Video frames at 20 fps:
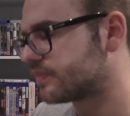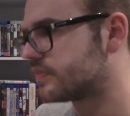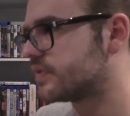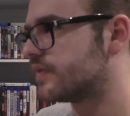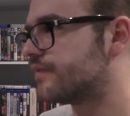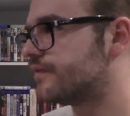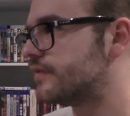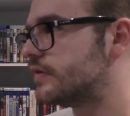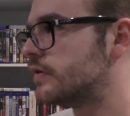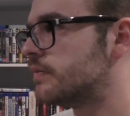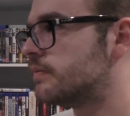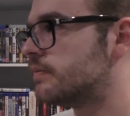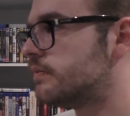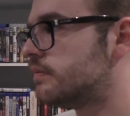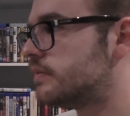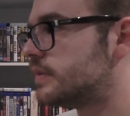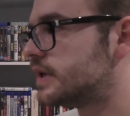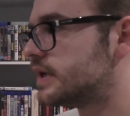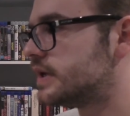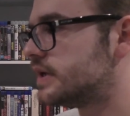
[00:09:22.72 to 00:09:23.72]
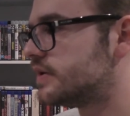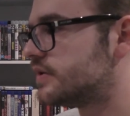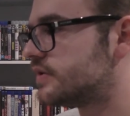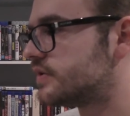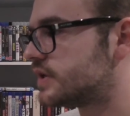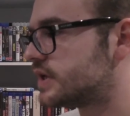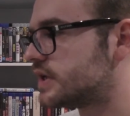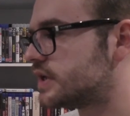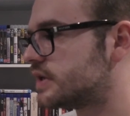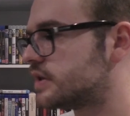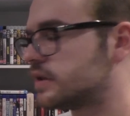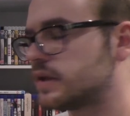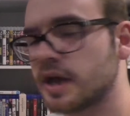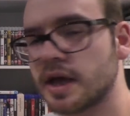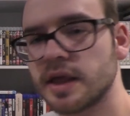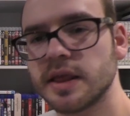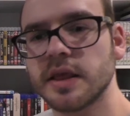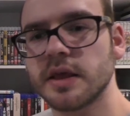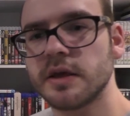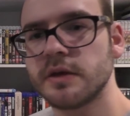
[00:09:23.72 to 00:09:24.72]
The film is in
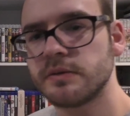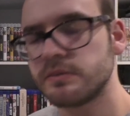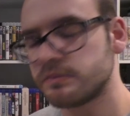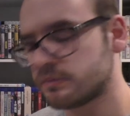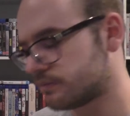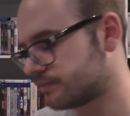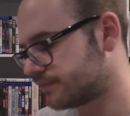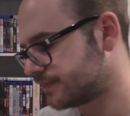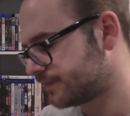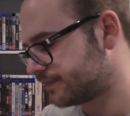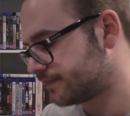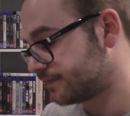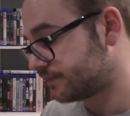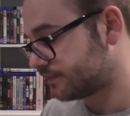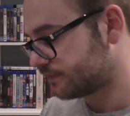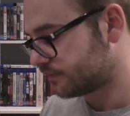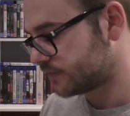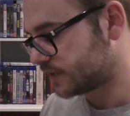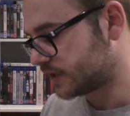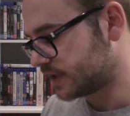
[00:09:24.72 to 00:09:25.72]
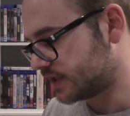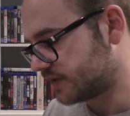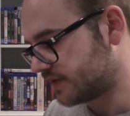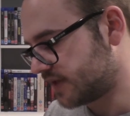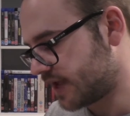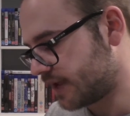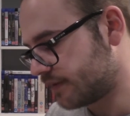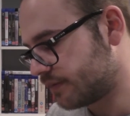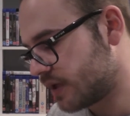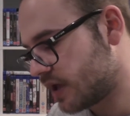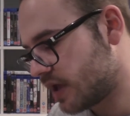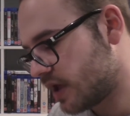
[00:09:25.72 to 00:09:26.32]
color, so there's that.